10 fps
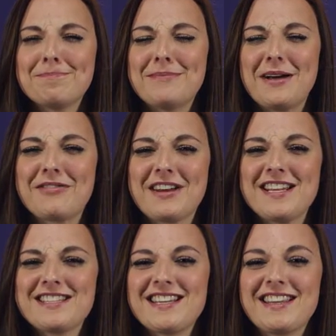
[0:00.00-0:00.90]
My
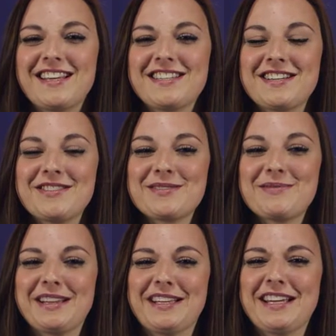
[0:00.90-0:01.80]
friend said that sounds a
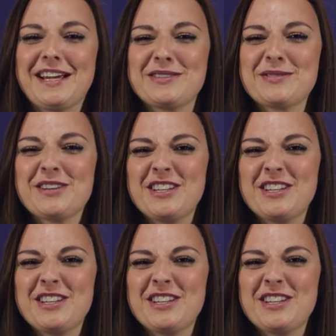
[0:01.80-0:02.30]
bit like how someone